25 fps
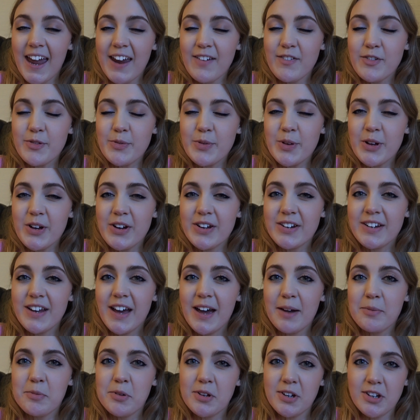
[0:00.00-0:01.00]
Hey everyone,
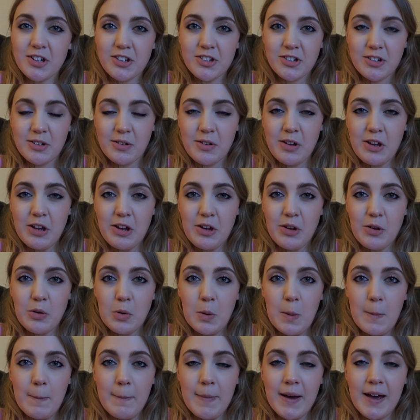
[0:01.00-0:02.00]
I'm going to show
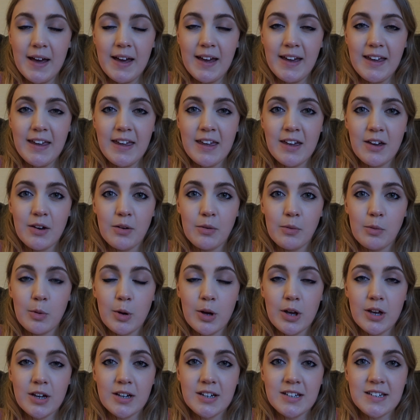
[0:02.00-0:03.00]
you my
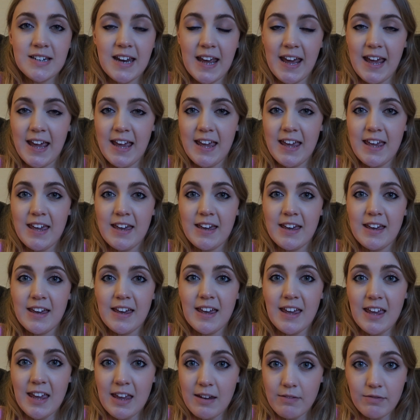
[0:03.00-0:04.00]
workday
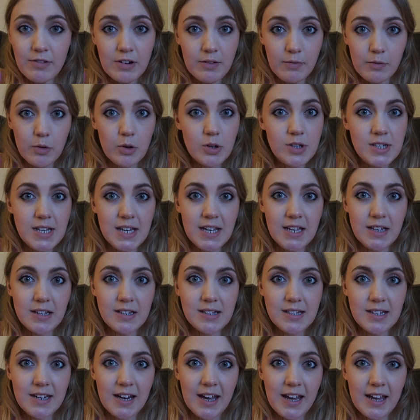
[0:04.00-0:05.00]
evening
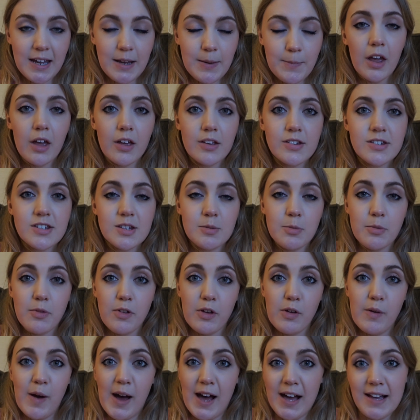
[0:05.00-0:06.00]
routine today. Some of
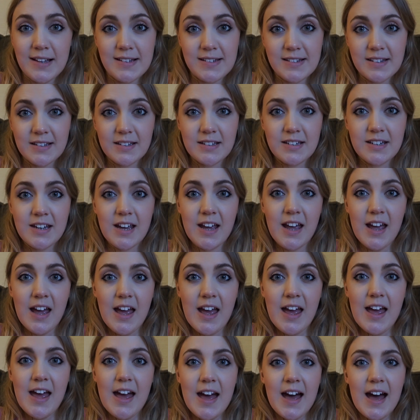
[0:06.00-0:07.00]
you asked
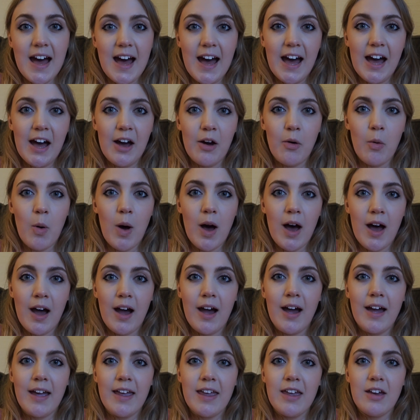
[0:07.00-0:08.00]
how
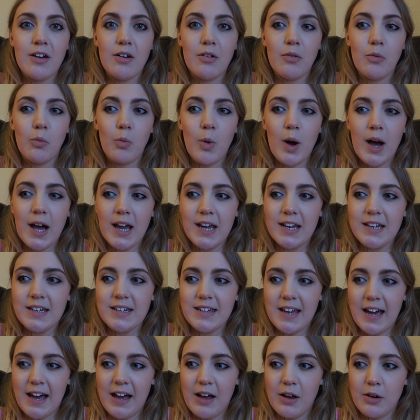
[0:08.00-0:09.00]
I
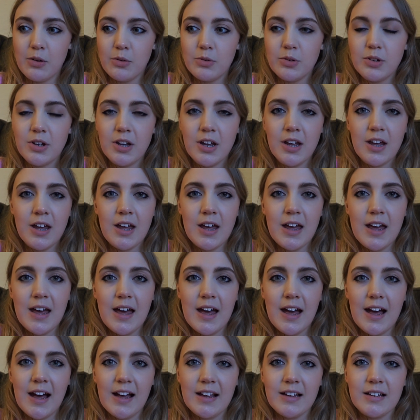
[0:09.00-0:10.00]
wind down
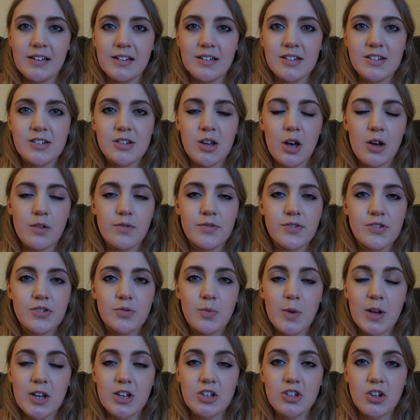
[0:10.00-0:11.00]
and sort of
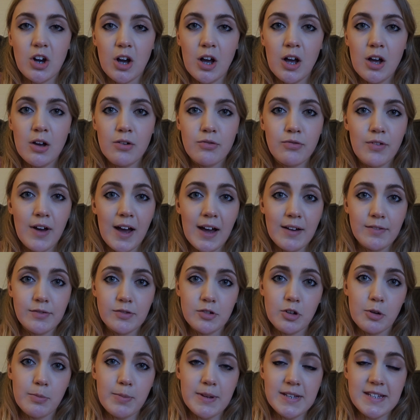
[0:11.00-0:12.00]
switch off
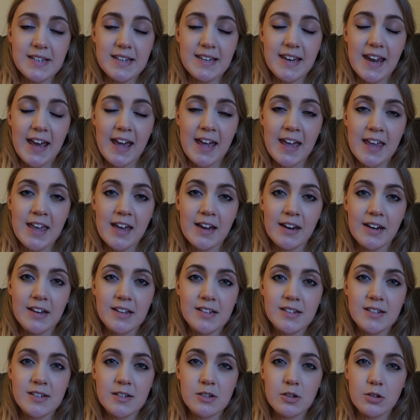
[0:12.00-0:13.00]
after a busy day, and
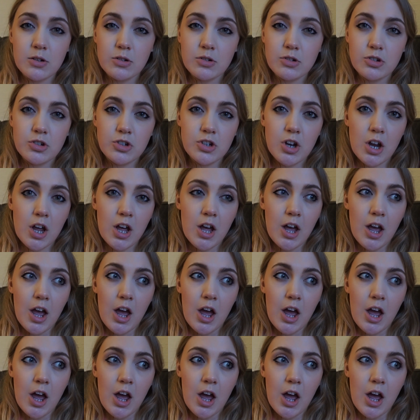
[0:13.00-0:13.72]
it's such